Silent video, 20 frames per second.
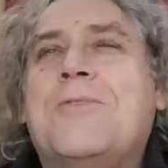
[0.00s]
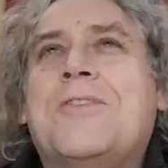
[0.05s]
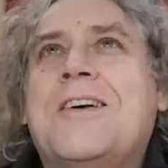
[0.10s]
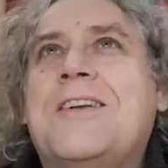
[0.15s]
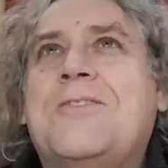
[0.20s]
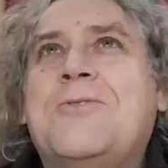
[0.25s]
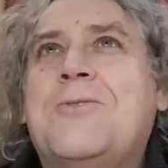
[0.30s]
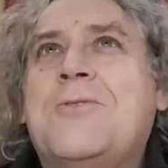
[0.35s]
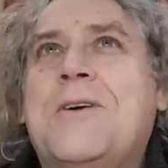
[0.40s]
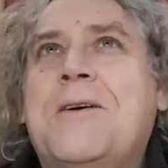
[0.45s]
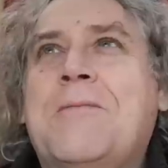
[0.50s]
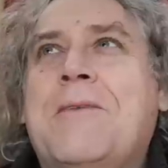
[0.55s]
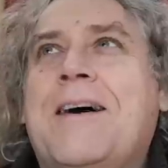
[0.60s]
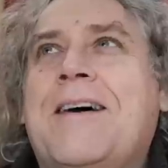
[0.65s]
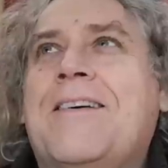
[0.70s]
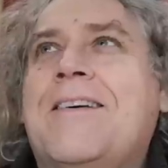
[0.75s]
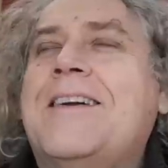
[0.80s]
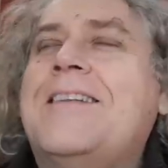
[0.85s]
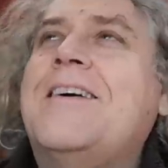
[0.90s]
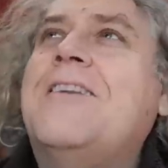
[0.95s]
was I talking
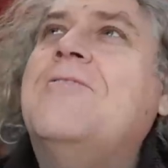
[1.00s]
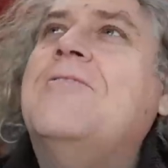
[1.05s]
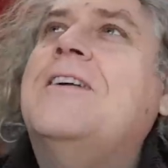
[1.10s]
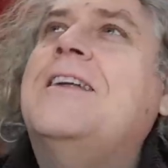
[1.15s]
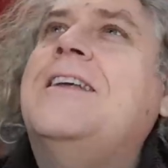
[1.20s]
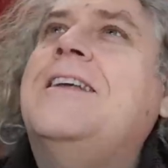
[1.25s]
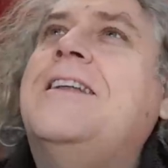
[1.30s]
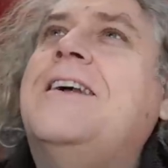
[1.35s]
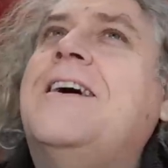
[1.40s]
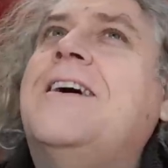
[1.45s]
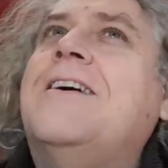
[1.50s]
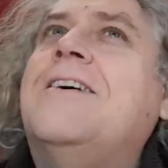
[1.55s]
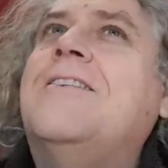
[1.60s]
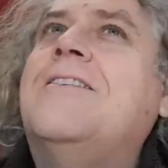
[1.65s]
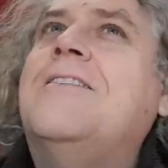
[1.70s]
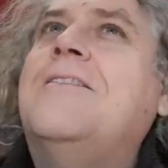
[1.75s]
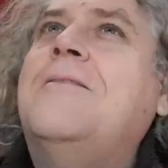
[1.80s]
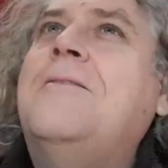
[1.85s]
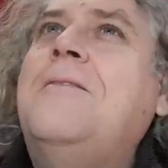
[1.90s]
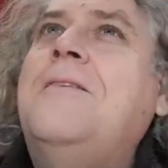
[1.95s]
about? I don't really
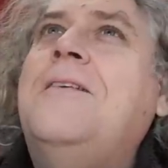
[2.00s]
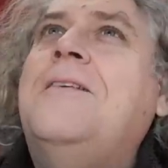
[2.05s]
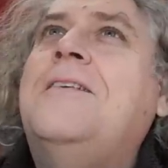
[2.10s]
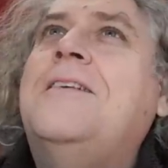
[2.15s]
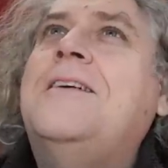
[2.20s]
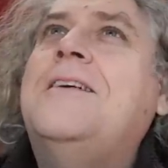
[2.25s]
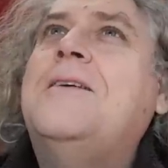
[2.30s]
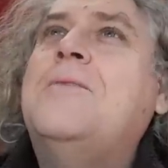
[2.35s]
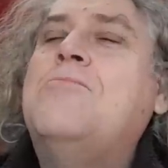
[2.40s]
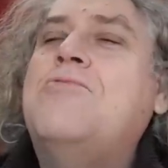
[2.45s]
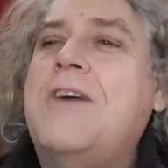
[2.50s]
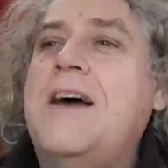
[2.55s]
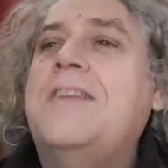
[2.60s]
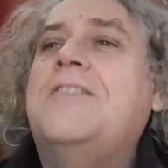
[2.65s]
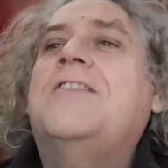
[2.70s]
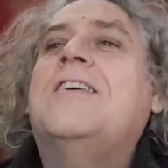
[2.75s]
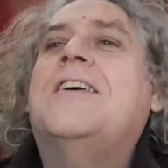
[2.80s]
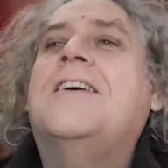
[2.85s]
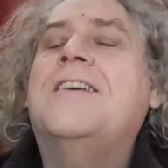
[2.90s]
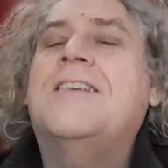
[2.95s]
know.
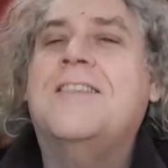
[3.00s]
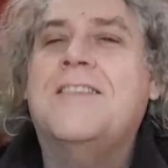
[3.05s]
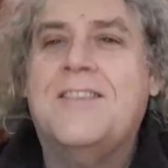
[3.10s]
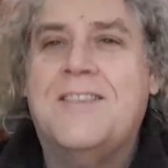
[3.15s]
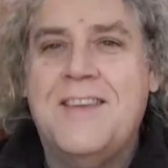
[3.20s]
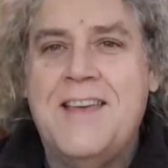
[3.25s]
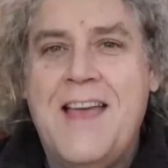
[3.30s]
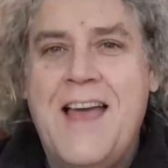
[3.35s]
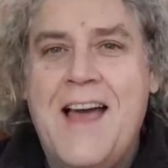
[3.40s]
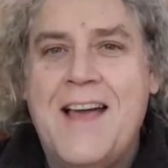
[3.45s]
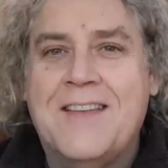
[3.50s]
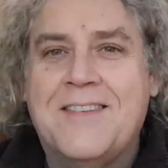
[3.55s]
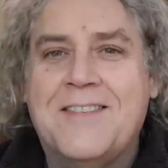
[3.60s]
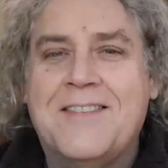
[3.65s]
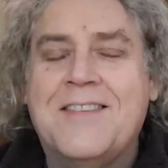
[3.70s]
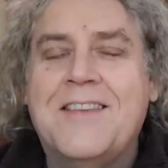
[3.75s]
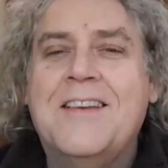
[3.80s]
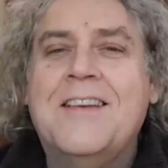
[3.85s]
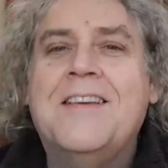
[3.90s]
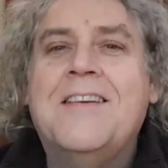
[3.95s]
Brassicas,
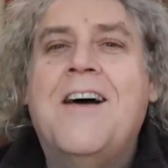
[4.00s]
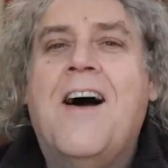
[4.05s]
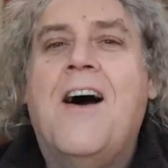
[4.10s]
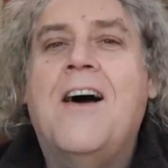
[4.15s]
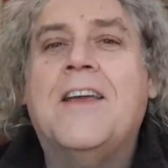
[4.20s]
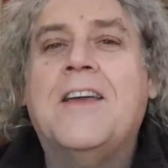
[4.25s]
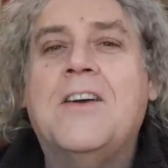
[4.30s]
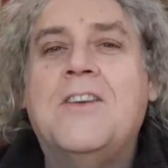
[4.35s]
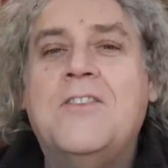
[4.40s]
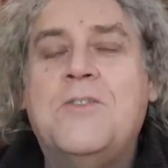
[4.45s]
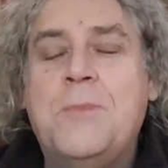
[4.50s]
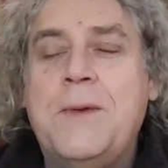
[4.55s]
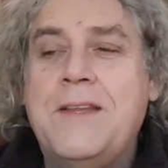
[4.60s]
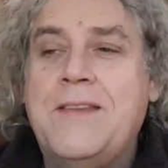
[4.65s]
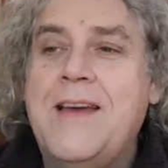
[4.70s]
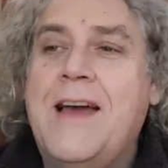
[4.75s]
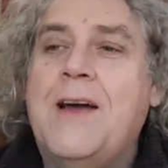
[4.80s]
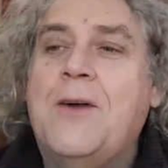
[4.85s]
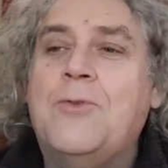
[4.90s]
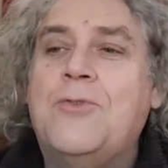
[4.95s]
yes. I'm going to be
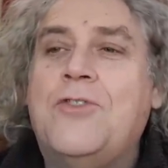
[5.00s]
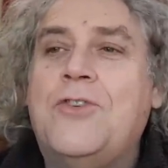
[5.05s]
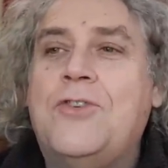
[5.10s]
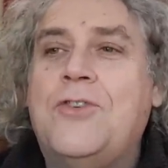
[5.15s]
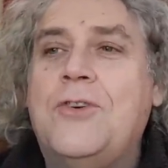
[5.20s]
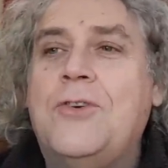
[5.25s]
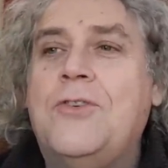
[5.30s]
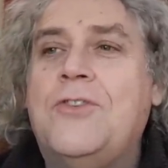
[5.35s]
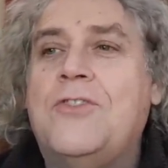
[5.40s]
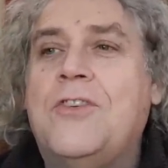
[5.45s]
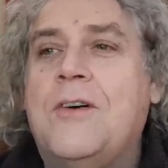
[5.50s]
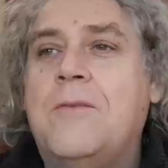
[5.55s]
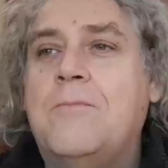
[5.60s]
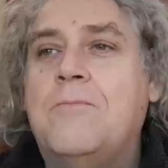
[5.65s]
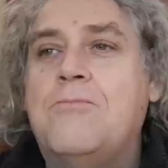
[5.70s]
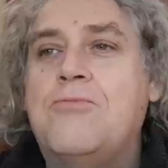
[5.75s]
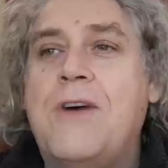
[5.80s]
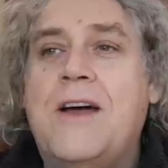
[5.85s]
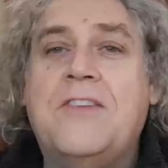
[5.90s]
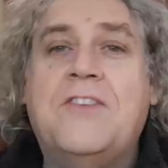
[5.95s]
down to do
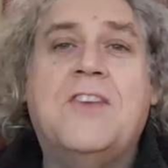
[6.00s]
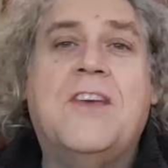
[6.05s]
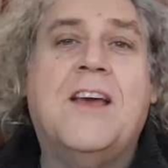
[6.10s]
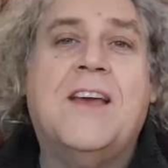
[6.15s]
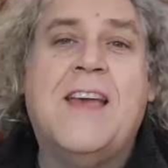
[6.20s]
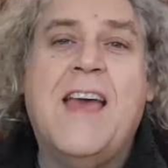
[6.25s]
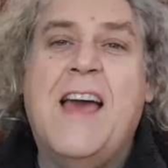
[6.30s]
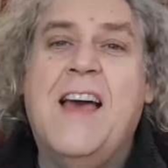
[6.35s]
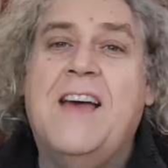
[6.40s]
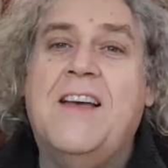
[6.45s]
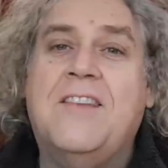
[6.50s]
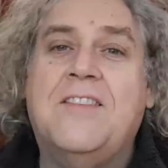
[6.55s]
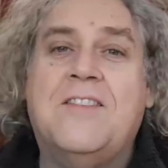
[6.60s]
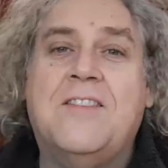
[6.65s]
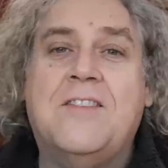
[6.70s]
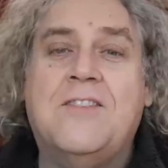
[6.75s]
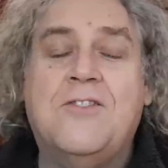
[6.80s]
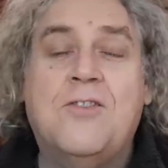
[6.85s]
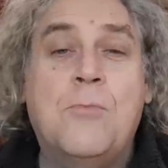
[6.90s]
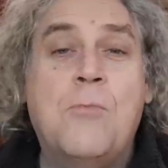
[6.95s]
some brassica
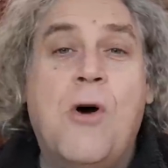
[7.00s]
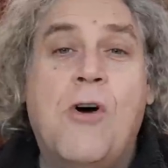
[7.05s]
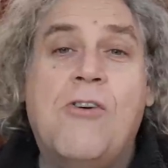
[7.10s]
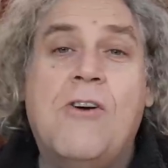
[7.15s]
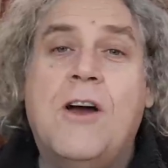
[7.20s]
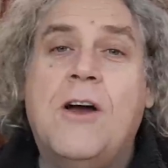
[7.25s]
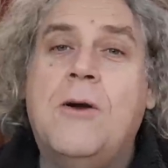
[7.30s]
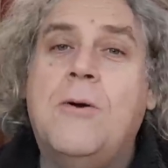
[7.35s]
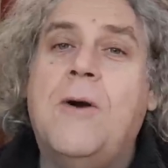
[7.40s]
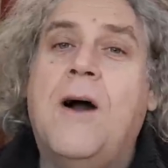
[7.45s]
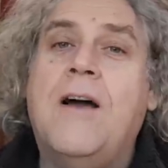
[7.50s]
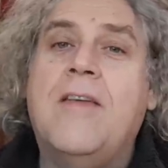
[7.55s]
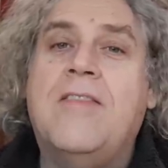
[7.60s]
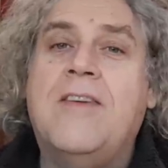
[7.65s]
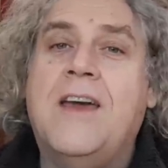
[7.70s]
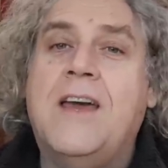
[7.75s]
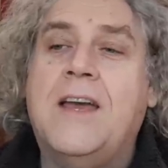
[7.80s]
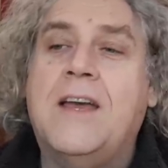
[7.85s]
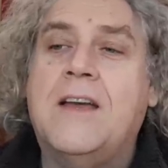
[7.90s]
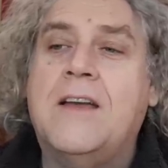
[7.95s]
cares tomorrow, I
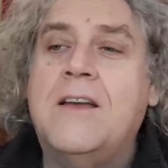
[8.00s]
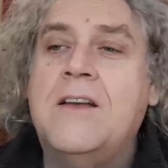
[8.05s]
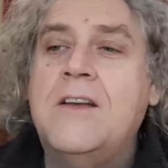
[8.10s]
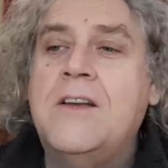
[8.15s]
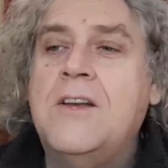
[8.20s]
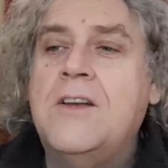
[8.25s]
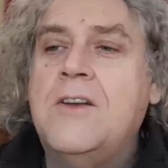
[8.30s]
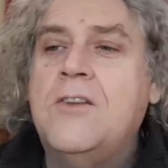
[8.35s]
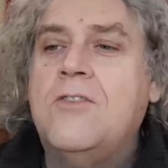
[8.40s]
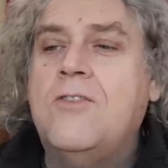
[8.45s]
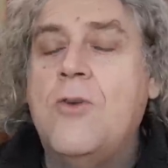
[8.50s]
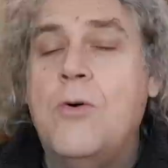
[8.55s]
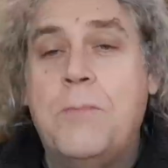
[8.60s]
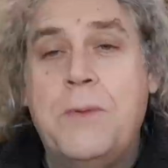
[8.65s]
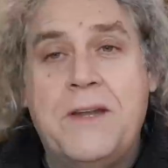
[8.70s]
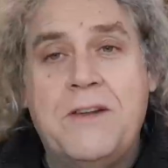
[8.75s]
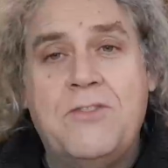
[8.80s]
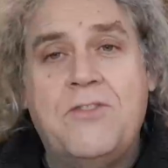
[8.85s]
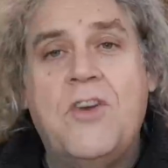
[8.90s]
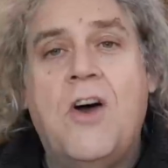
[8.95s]
think. Do a
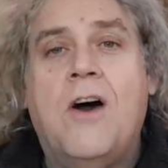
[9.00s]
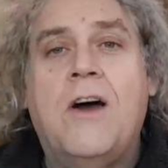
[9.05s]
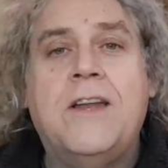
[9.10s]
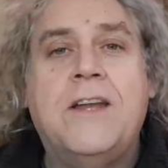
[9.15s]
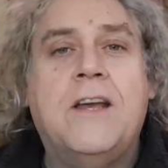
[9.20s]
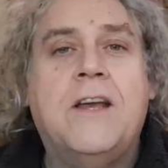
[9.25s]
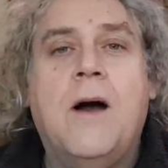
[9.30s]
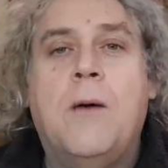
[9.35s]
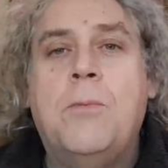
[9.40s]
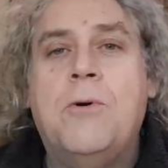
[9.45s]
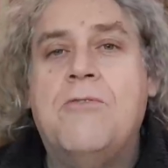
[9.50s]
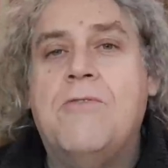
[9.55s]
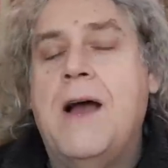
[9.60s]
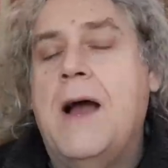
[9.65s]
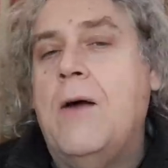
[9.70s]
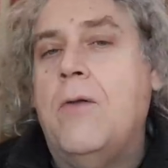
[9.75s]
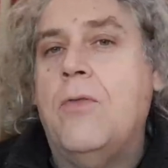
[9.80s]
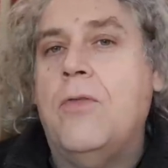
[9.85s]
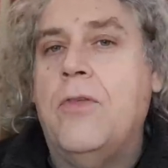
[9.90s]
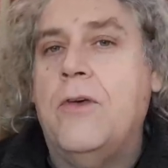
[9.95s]
bit of tidying up
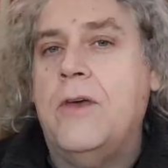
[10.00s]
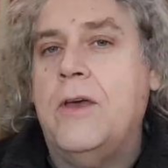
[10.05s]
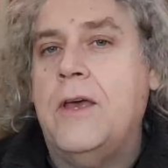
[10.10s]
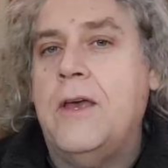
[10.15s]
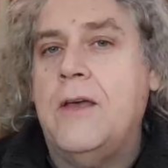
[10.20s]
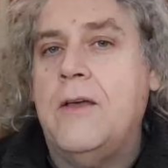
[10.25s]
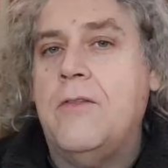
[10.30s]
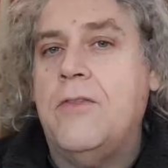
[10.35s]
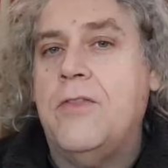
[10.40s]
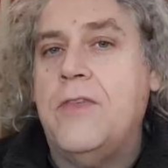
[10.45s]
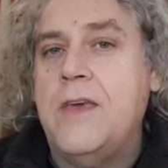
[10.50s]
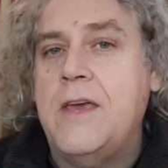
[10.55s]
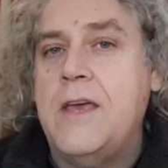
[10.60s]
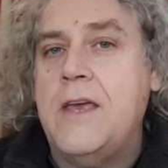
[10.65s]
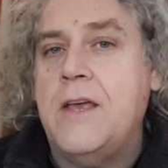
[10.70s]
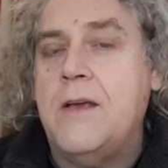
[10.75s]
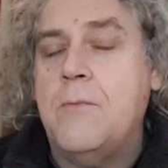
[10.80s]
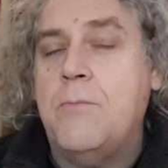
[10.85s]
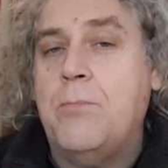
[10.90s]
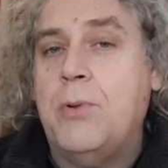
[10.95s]
around
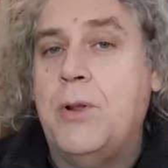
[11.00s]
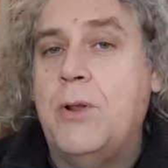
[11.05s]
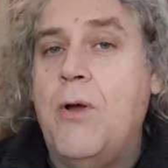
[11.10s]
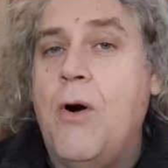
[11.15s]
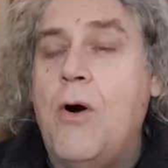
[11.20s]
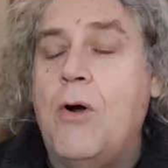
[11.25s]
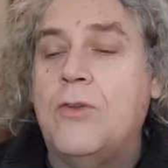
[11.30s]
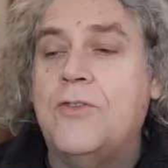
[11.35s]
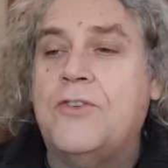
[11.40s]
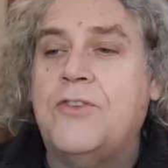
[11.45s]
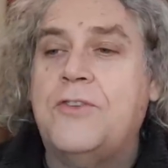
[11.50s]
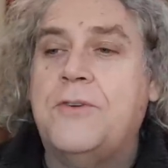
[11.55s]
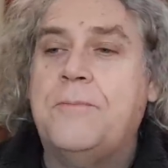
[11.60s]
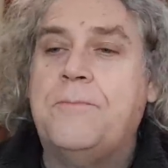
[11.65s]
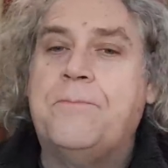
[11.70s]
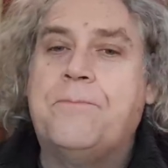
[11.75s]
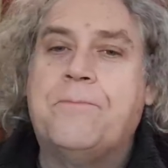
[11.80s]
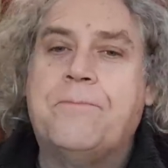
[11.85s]
the plot.